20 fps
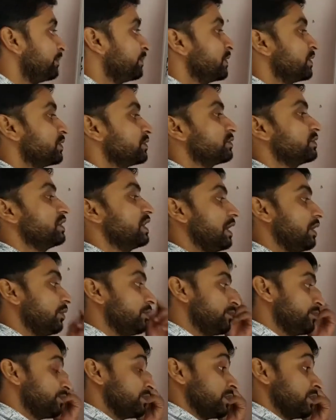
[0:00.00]
So
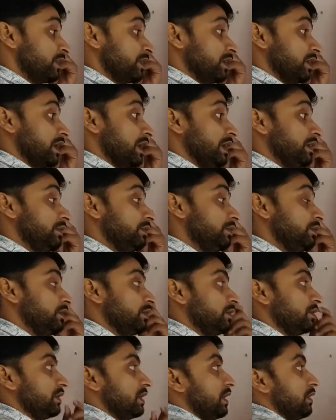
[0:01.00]
now
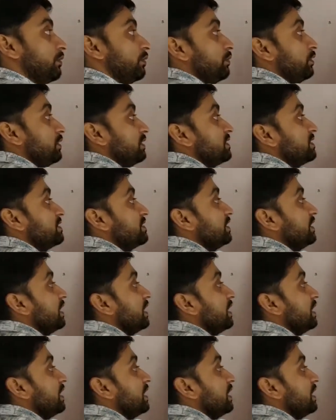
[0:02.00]
we will see